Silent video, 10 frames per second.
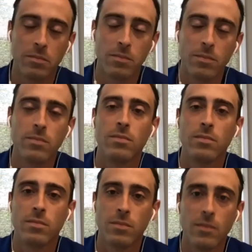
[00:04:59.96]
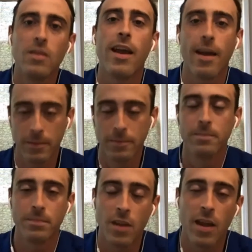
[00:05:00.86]
cases in Philadelphia,
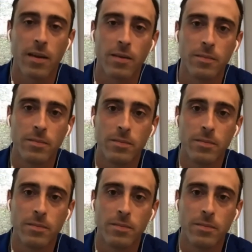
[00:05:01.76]
if they're